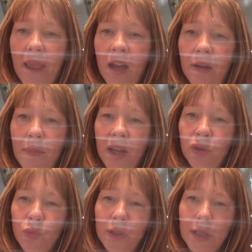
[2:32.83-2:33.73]
and a
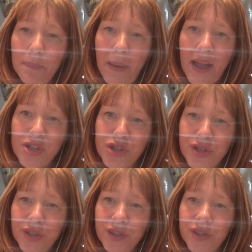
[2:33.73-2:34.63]
really
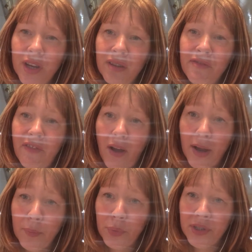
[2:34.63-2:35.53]
passionate and
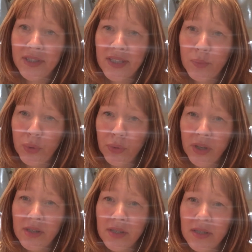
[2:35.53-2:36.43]
vibrant
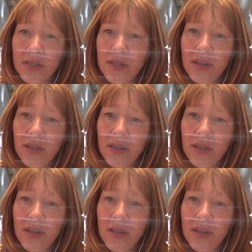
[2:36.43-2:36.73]
spirit,